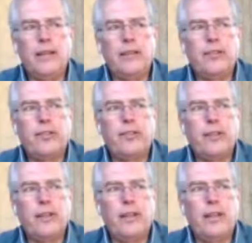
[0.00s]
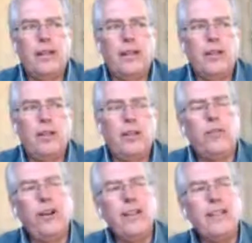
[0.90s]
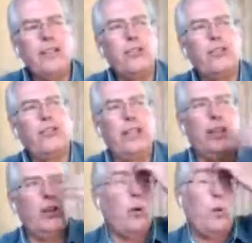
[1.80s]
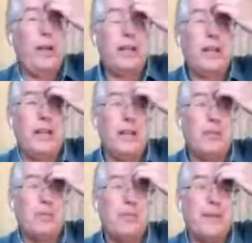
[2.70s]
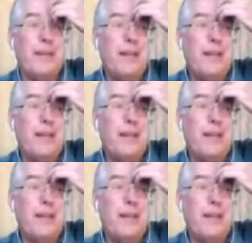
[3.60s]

Yeah, it's it's very interesting, you know, when uh,